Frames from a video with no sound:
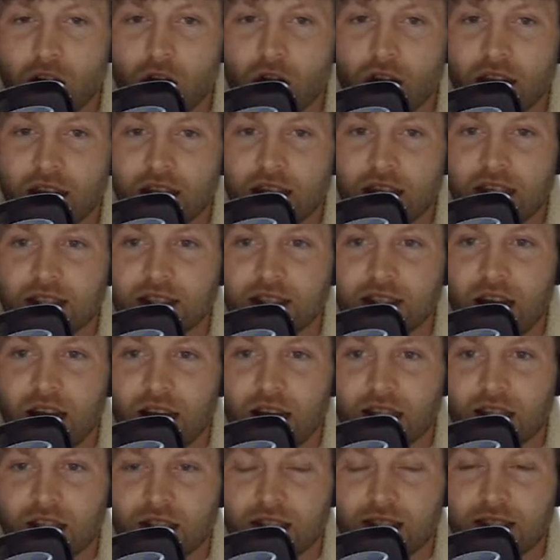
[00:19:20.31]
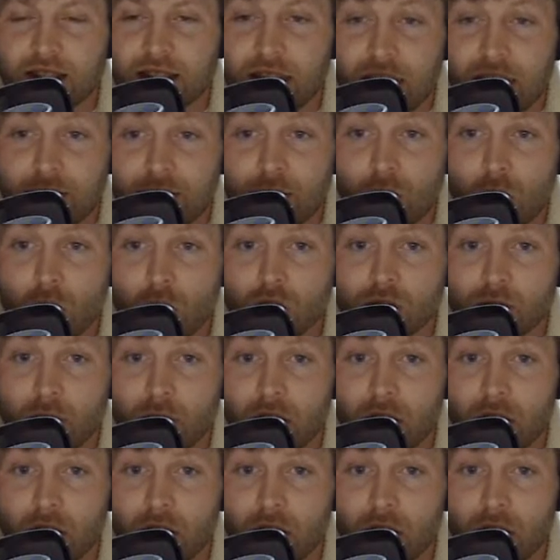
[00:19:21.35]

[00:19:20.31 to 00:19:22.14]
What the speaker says: and he's not just seeing the holes better.